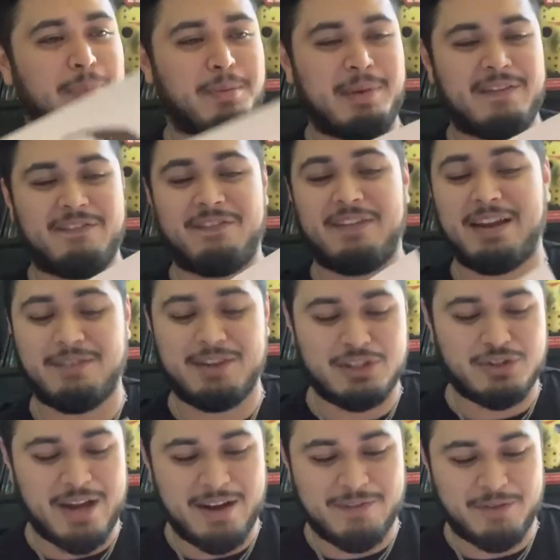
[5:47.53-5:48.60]
favorite
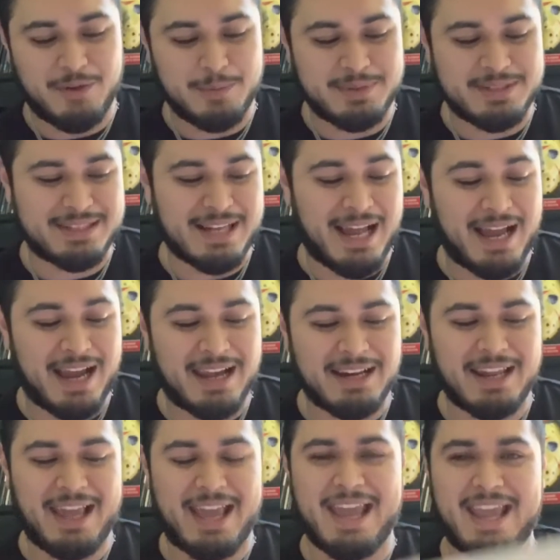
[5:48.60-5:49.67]
track from side
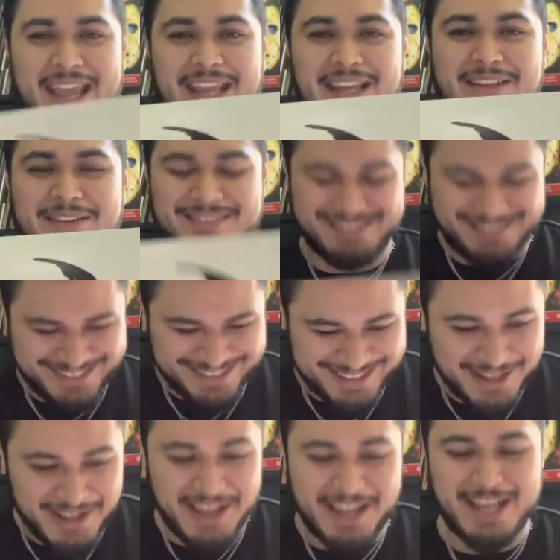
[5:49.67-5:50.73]
A
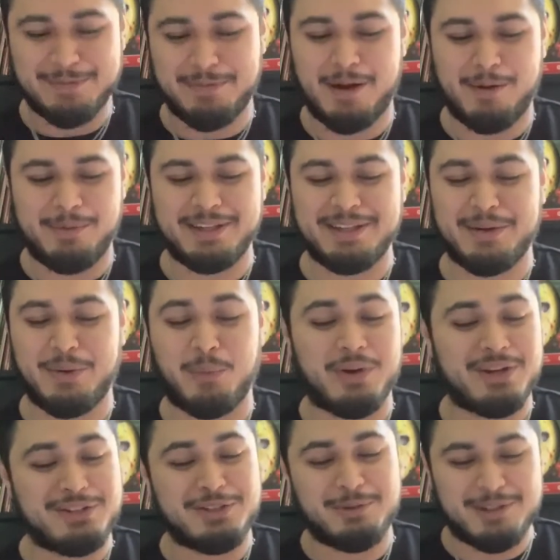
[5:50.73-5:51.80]
is probably Wish
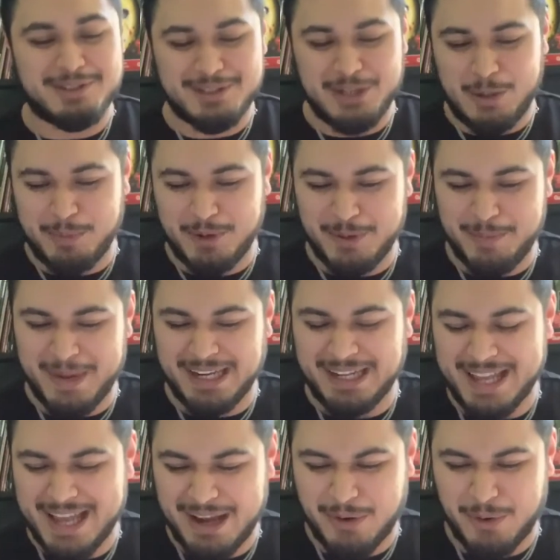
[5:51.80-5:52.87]
You Were Sober,
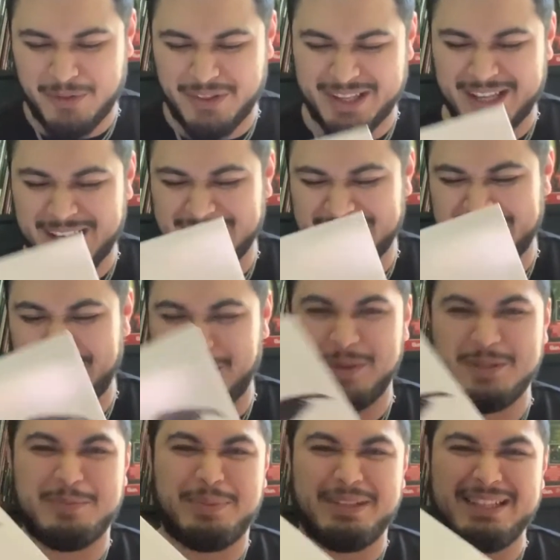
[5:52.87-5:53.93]
Maniac, or The Cut That Always
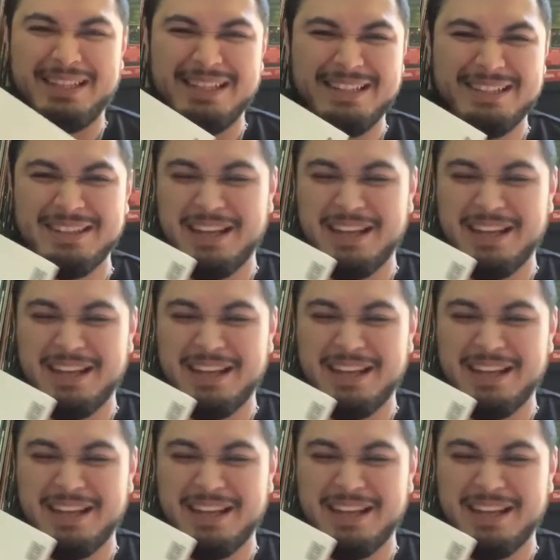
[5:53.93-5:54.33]
Bleeds.